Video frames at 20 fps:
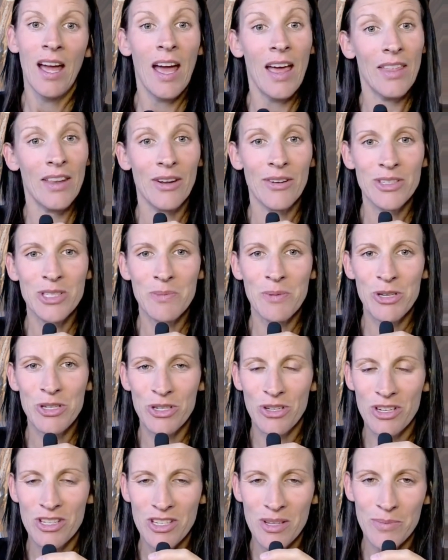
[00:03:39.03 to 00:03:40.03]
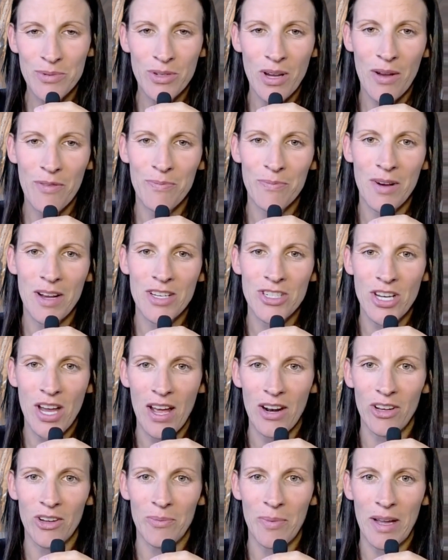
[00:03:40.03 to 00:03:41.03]
And then also be sure to subscribe to my
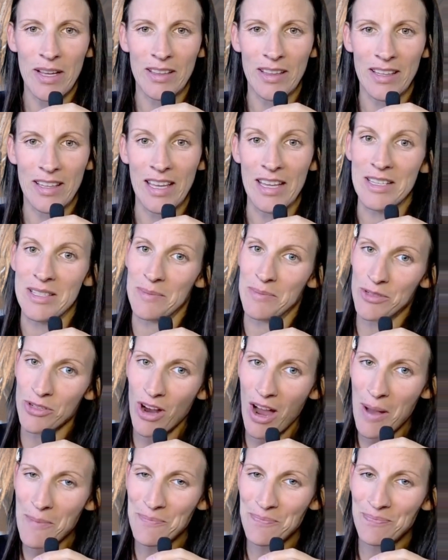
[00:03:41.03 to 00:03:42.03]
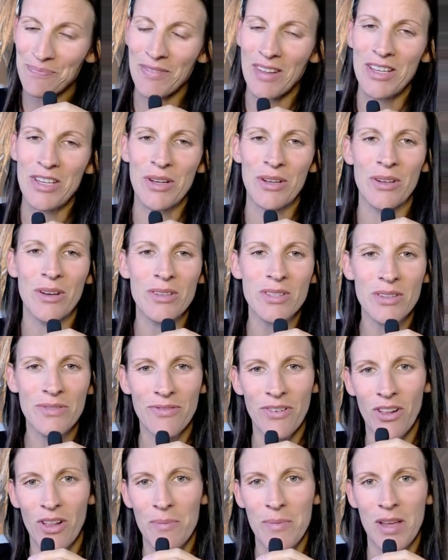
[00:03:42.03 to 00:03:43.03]
channel by clicking subscribe. And you can also
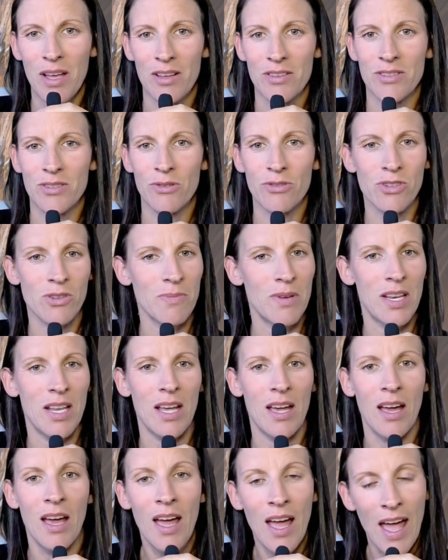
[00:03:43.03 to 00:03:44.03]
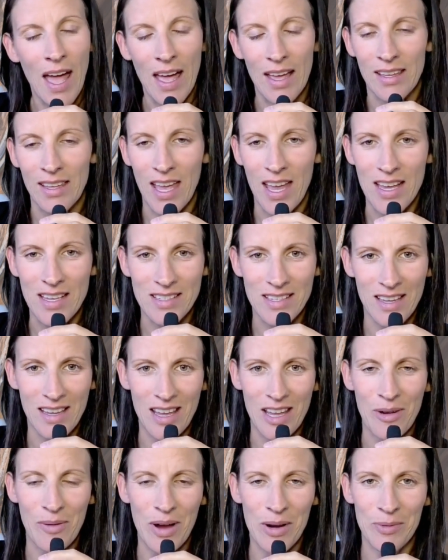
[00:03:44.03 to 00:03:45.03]
follow me on social media at KC
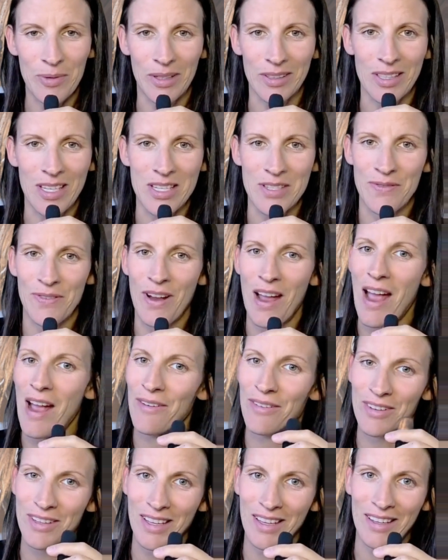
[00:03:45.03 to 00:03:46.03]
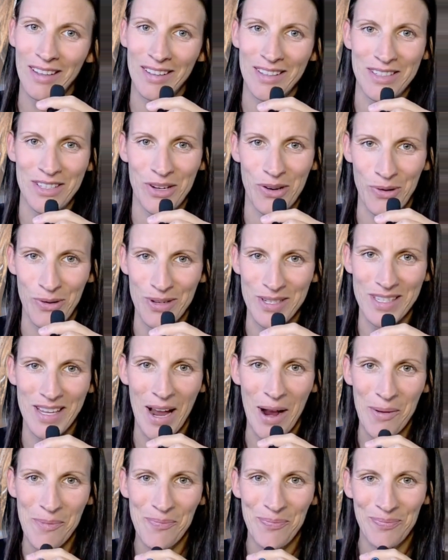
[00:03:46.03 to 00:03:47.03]
Equine Wellness for everything holistic horse
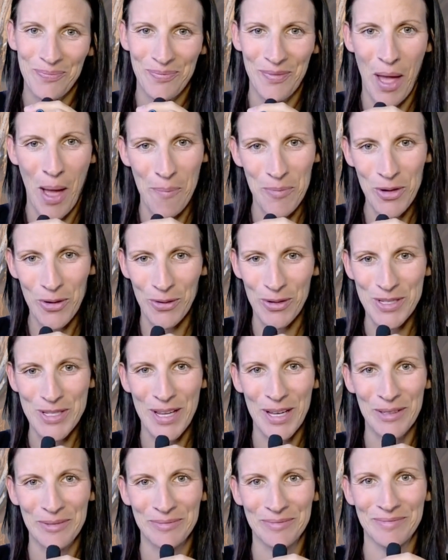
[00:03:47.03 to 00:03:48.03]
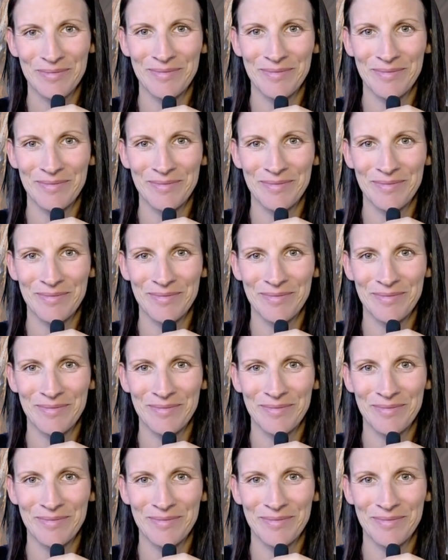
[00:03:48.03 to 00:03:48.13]
care. Happy horsing.